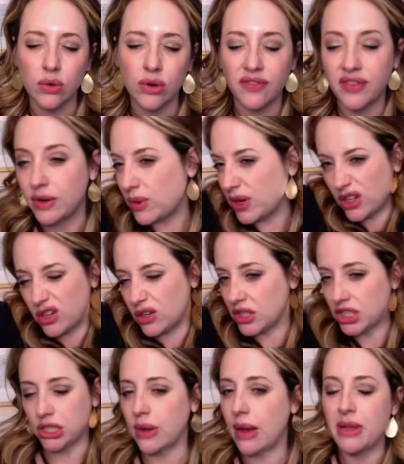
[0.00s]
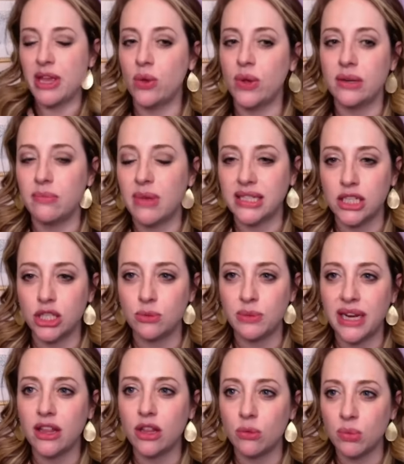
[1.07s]
Griffin Realtor too. I mean, you can message
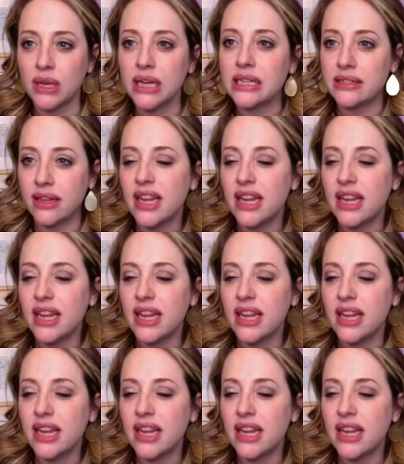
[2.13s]
me at either place.